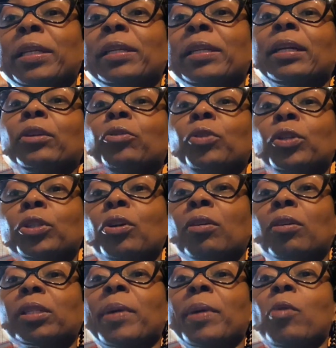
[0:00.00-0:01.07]
And I know you
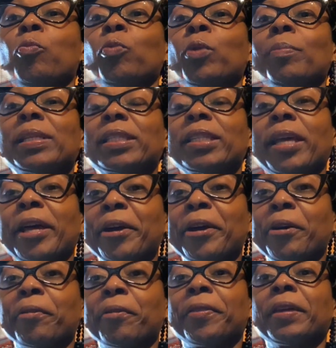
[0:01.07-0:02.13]
talked about women's
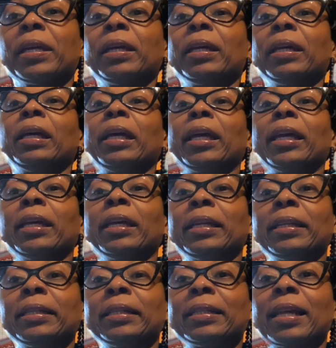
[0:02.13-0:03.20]
health.
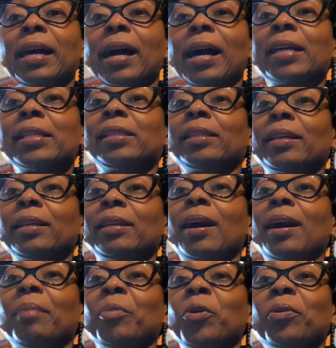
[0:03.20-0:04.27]
And I said,
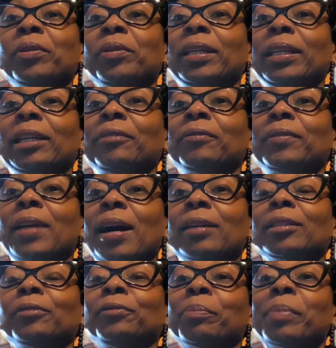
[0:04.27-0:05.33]
I'm going to give
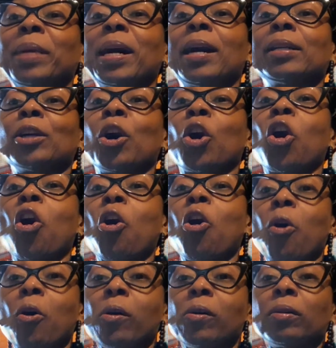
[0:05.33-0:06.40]
Dr. Rahman a
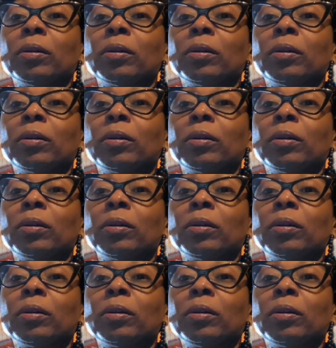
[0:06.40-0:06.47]
call.